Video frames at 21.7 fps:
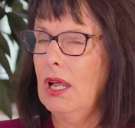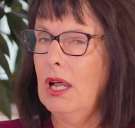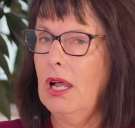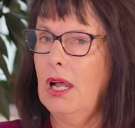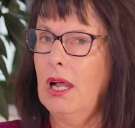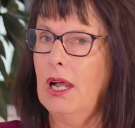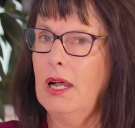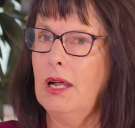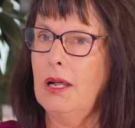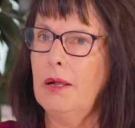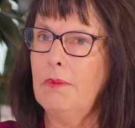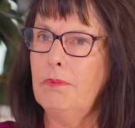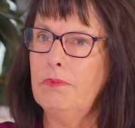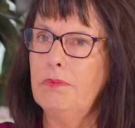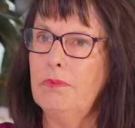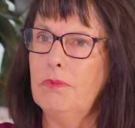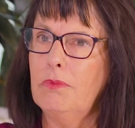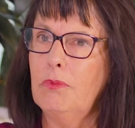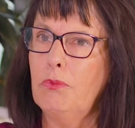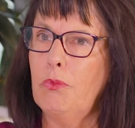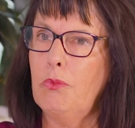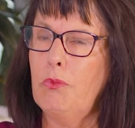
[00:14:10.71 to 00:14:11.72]

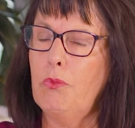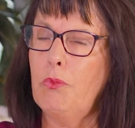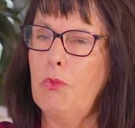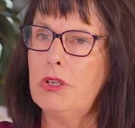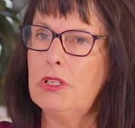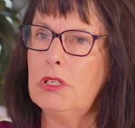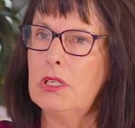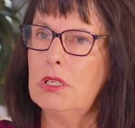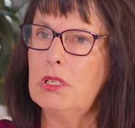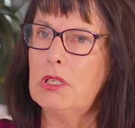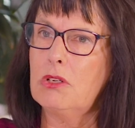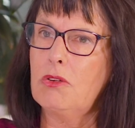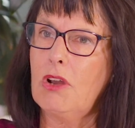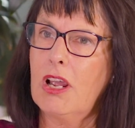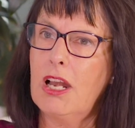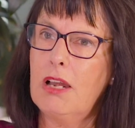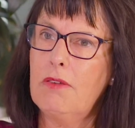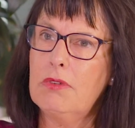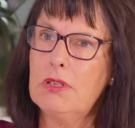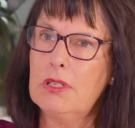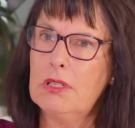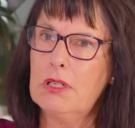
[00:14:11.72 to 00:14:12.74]
Because
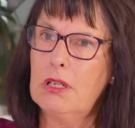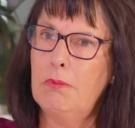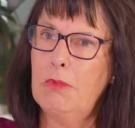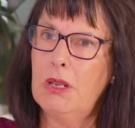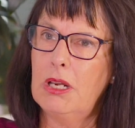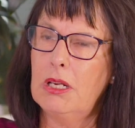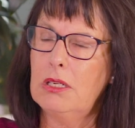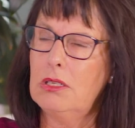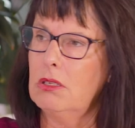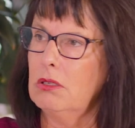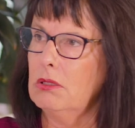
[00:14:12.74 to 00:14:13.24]
Australia is committed